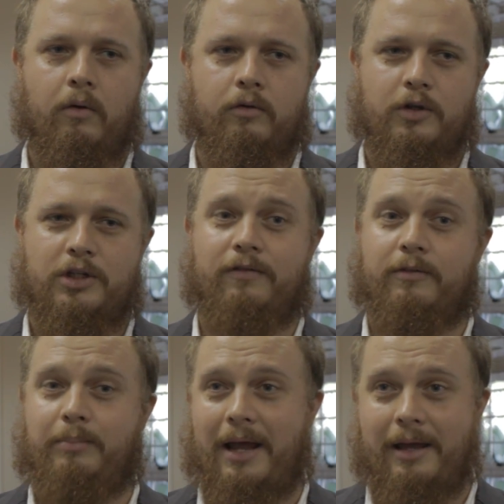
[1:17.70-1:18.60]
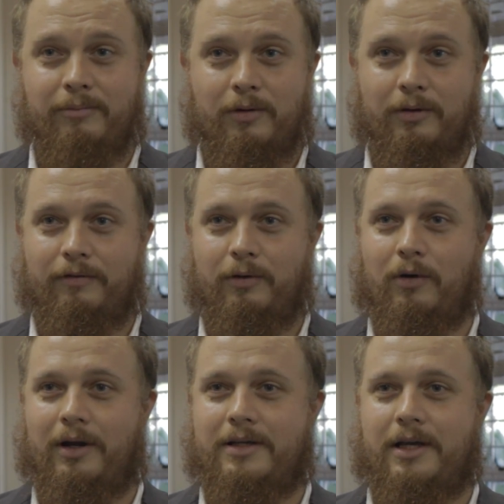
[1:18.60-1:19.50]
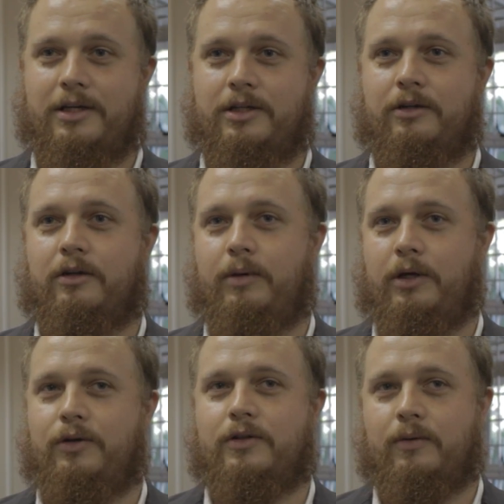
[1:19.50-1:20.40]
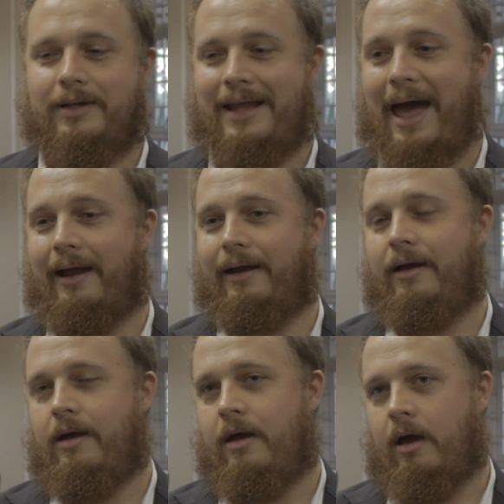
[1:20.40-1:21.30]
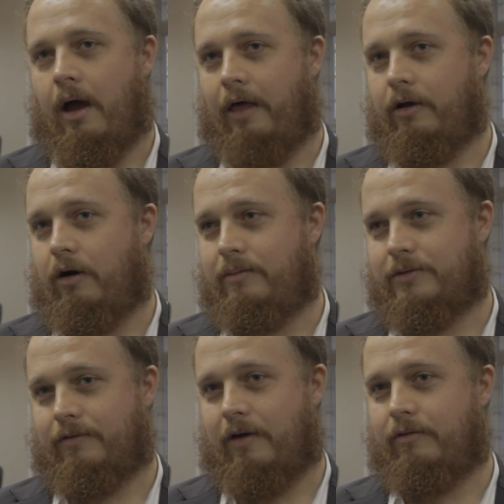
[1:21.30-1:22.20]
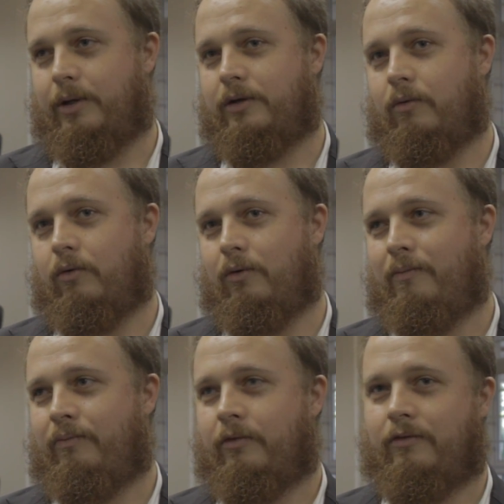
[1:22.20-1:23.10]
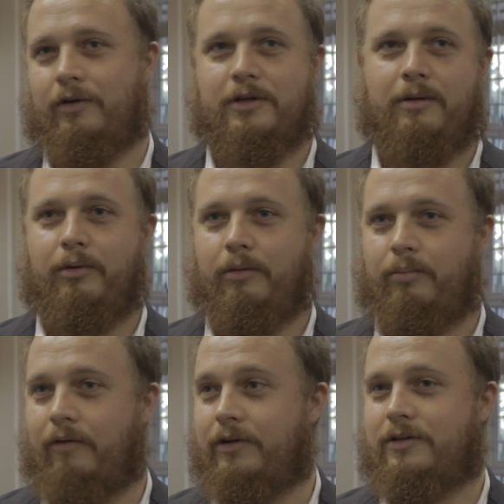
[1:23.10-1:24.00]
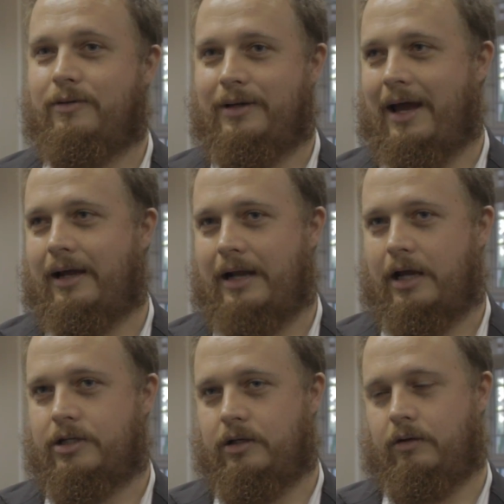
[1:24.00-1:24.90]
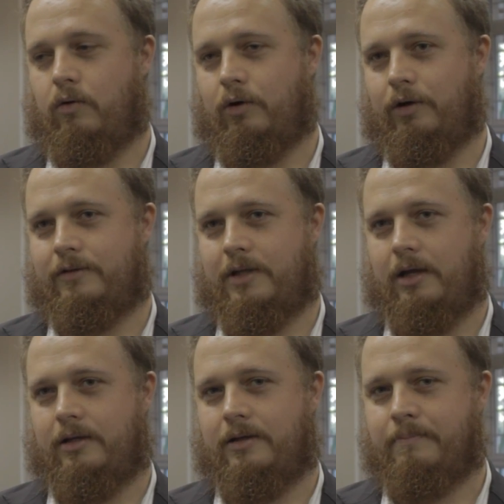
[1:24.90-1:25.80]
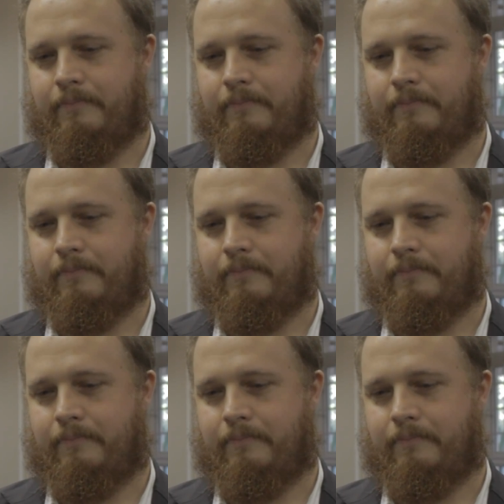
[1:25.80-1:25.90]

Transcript: to shift blame to a different organization, to be used to attack other arms of government, or, for example, the province to attack a national organ of state.